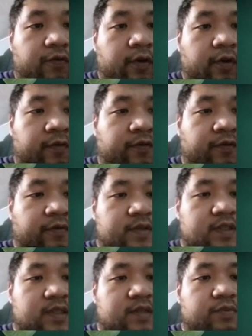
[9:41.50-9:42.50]
a
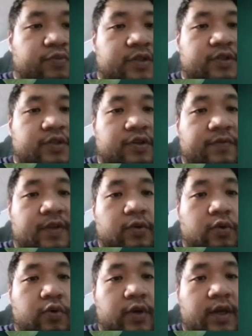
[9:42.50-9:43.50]
preserve the
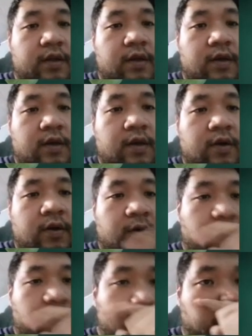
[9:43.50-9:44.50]
token,
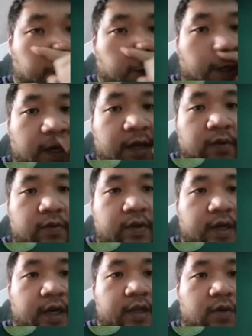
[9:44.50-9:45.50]
which I kind
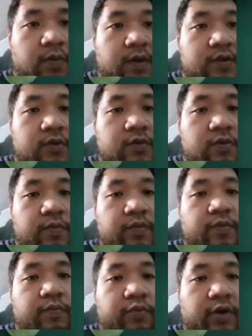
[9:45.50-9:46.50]
of want to do.
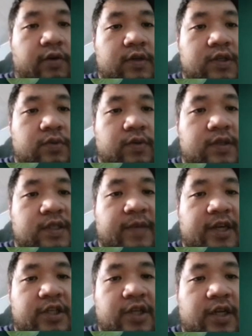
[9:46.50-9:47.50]
Probably also want to
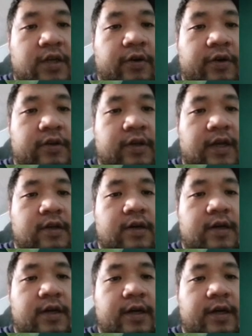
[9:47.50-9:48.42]
smash Edgar into Edgar.